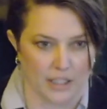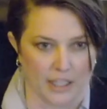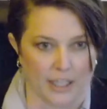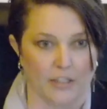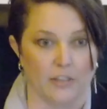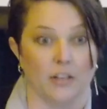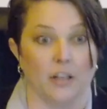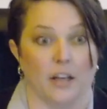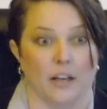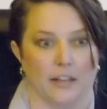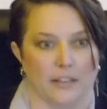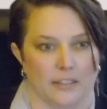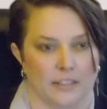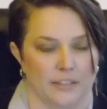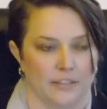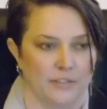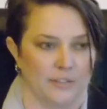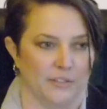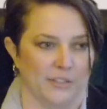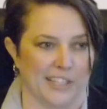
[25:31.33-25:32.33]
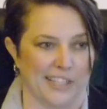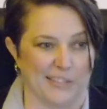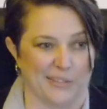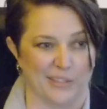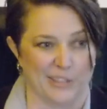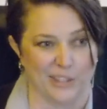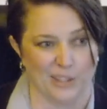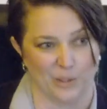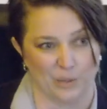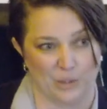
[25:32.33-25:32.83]
unlock kind of
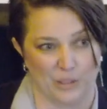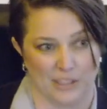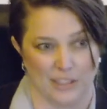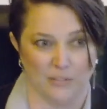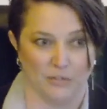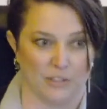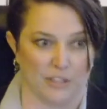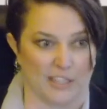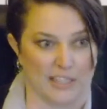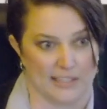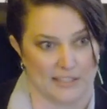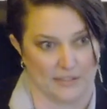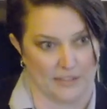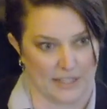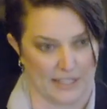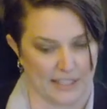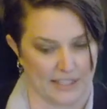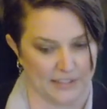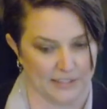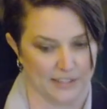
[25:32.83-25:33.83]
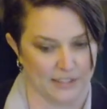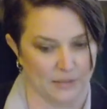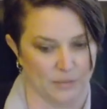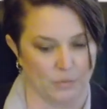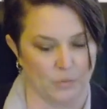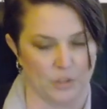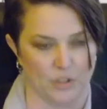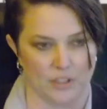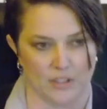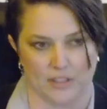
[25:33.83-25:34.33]
new and different kinds of things,
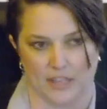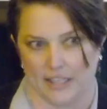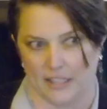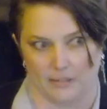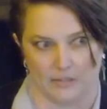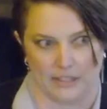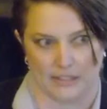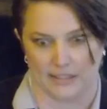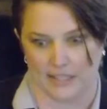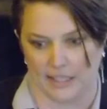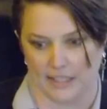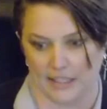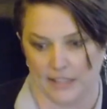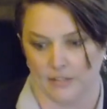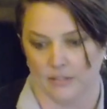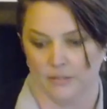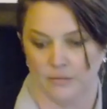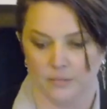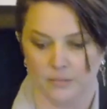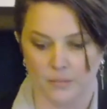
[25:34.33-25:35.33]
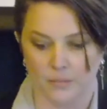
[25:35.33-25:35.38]
which is kind of exciting.